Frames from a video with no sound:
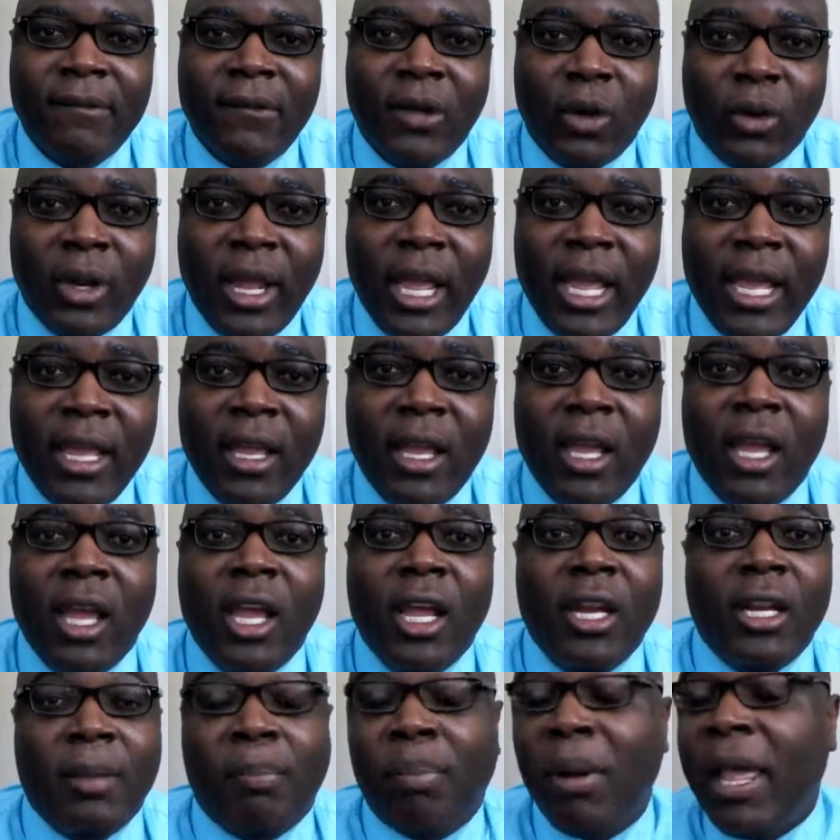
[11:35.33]
Okay?
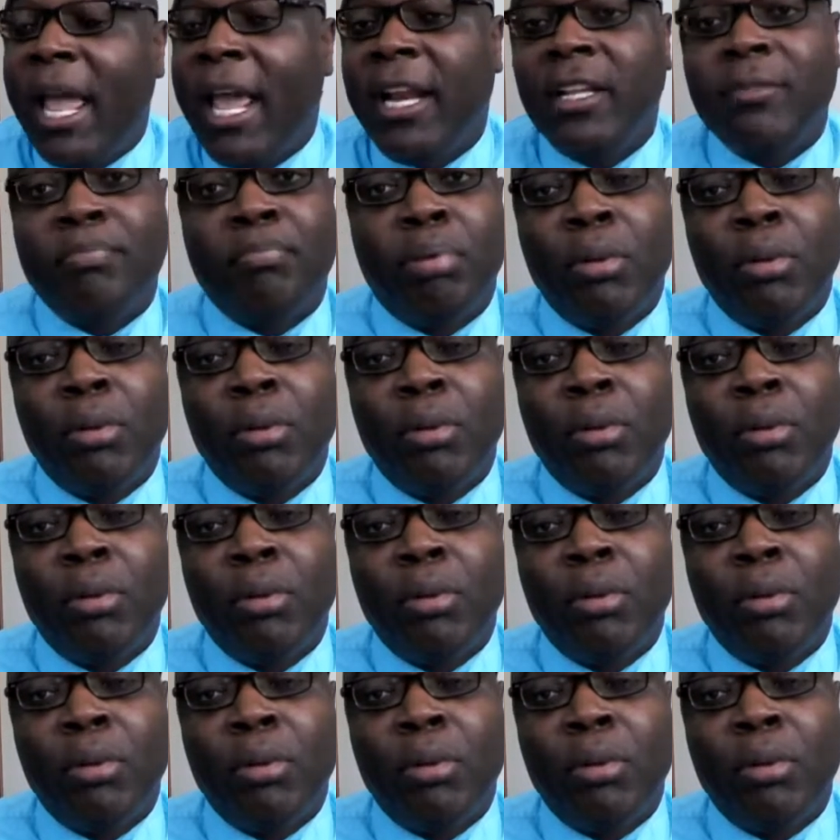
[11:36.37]
The plan is